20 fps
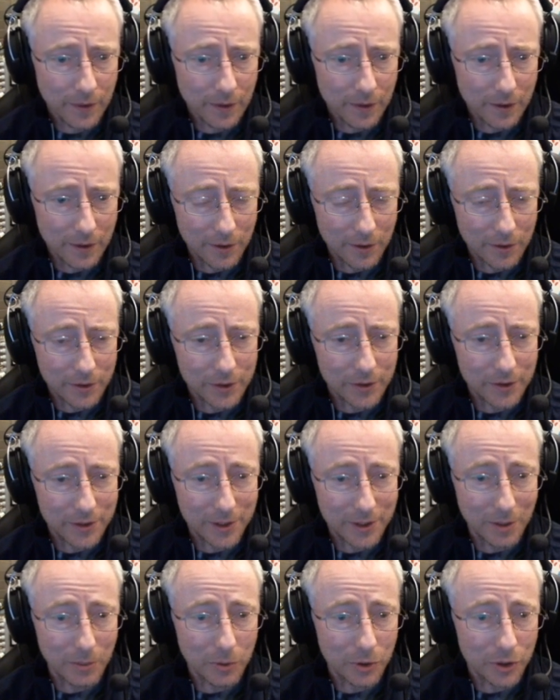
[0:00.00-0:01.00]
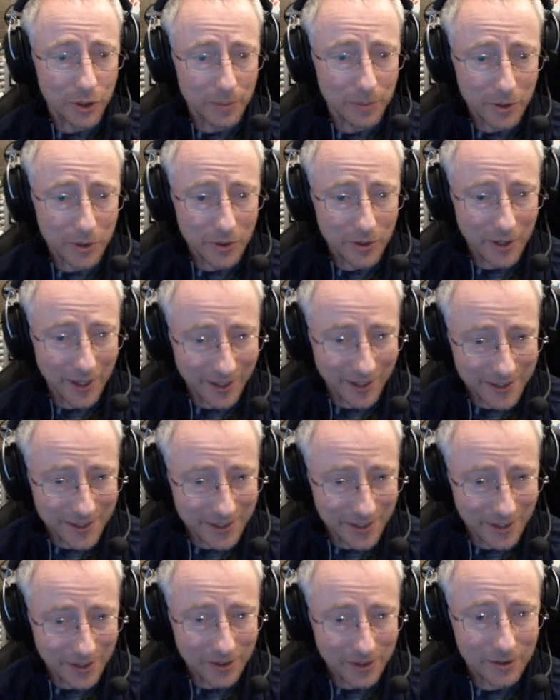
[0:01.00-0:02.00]
It also has double tribute
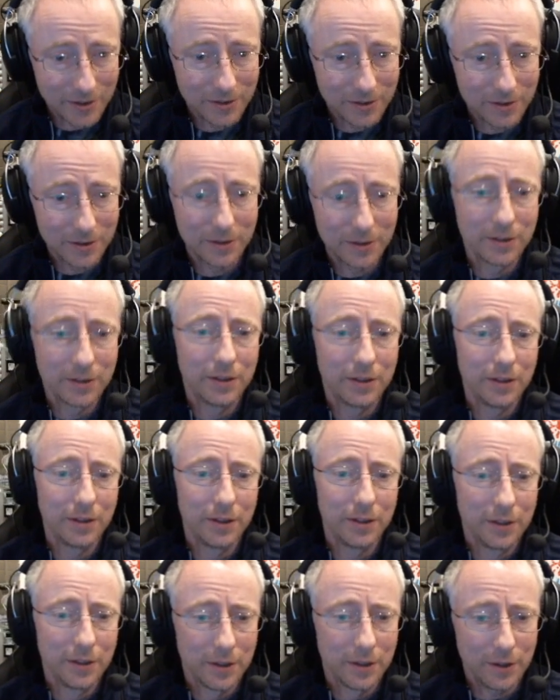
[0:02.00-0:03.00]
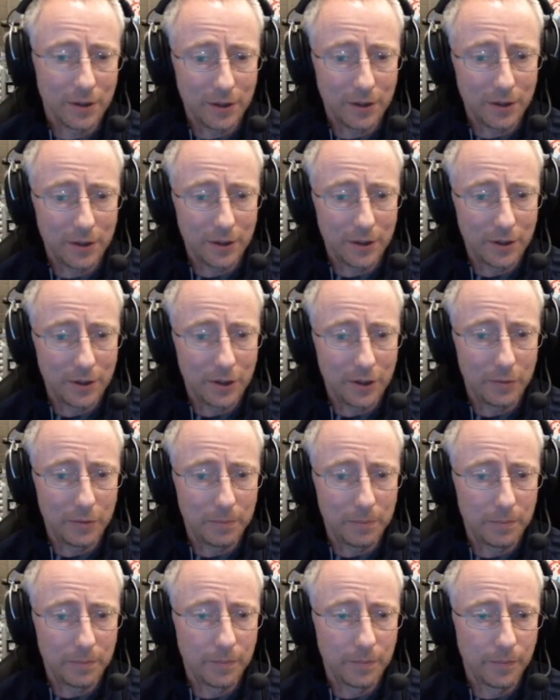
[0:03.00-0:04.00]
exile.
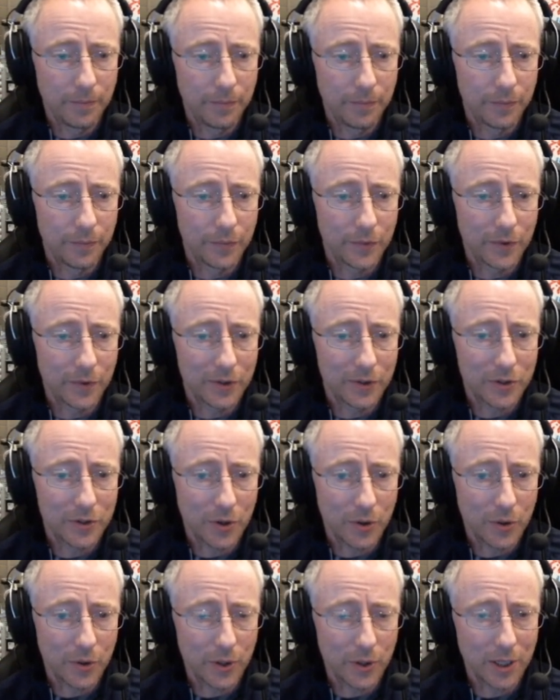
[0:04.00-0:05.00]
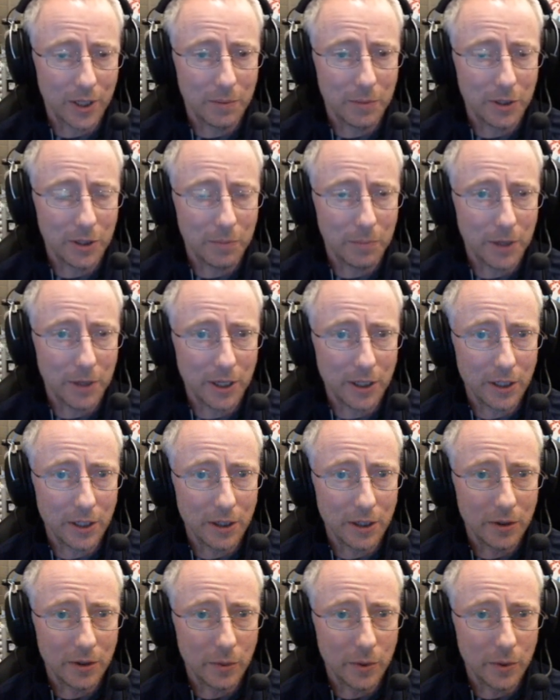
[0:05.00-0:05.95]
So it can be a pain to deal